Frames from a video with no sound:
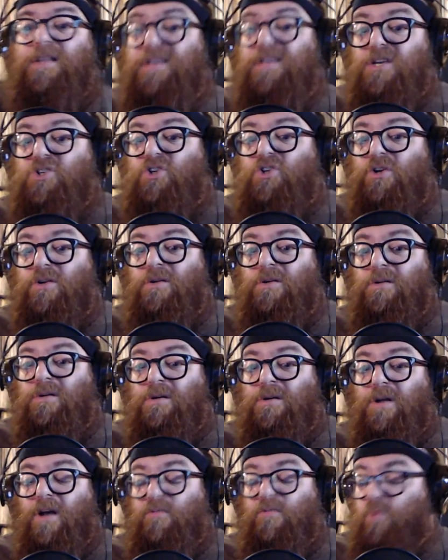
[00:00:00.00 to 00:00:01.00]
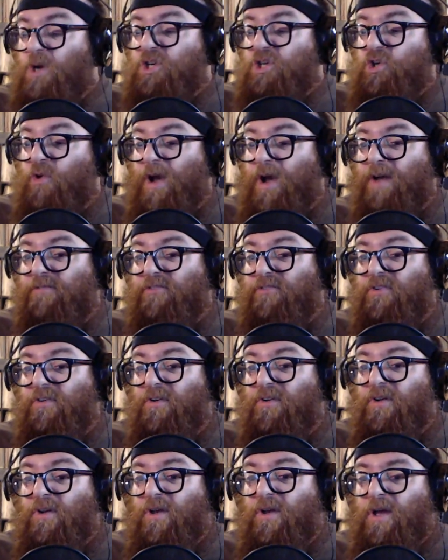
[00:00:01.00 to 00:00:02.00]
teacher of witchcraft
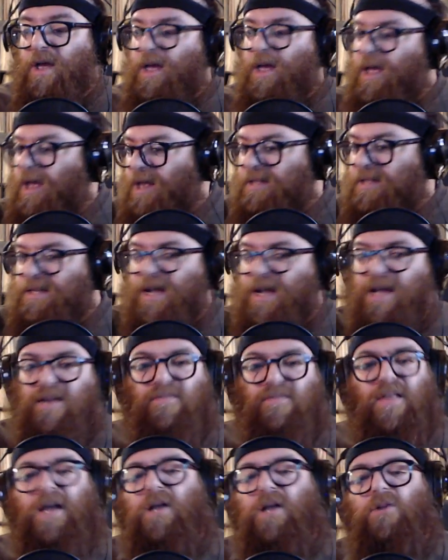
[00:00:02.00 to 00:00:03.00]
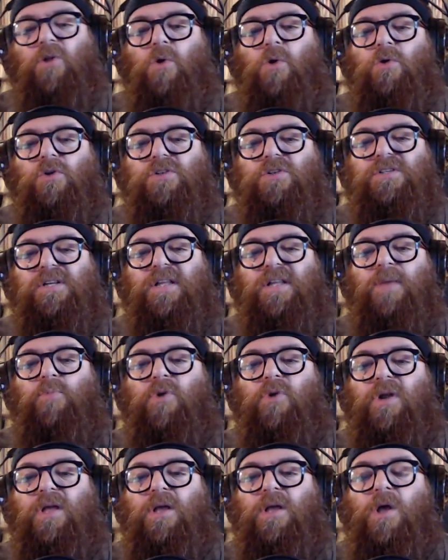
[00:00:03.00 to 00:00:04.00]
and kind of like a local
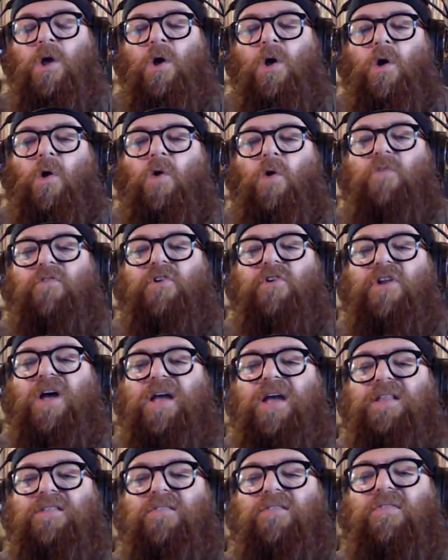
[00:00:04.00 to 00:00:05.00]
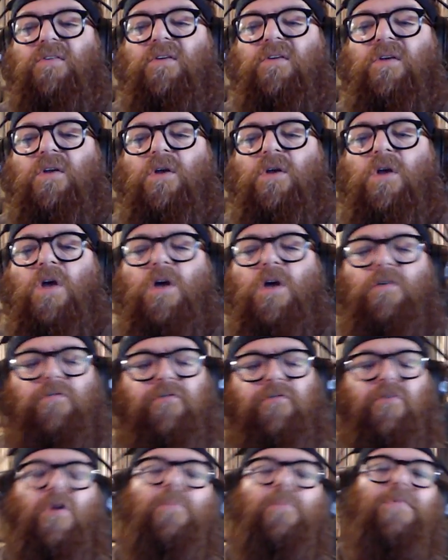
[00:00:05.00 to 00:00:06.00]
celebrity overnight.
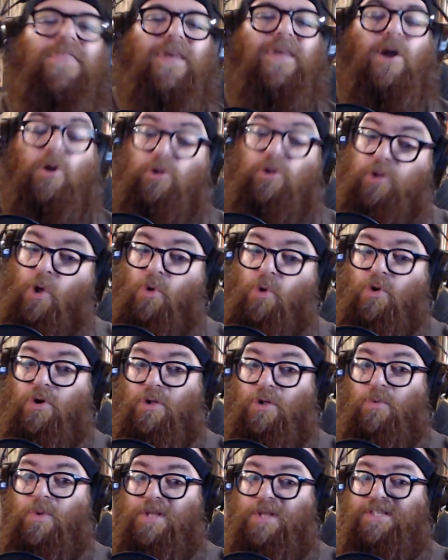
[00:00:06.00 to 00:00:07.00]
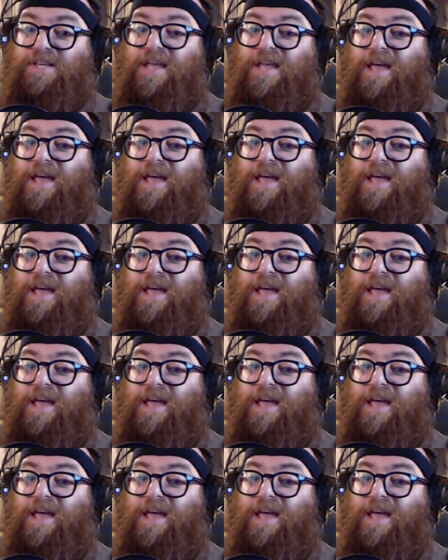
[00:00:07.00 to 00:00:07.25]
From there, local, once